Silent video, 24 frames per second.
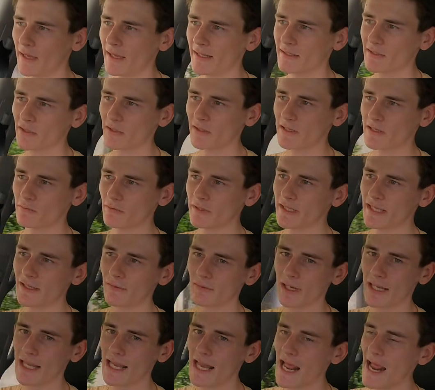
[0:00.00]
It's got this really
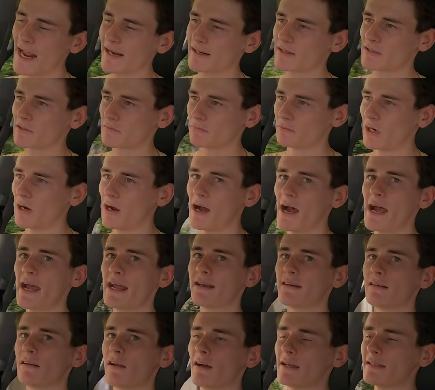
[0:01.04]
relaxed
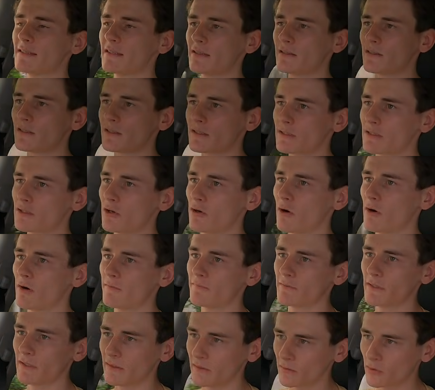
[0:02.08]
ride, nice and
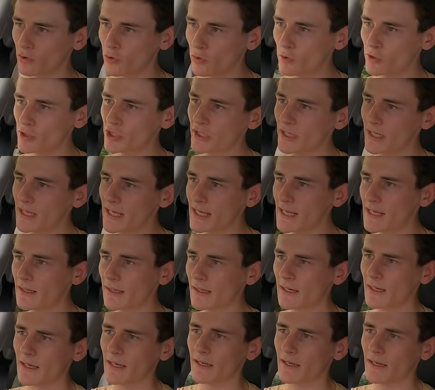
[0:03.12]
soft and cushiony.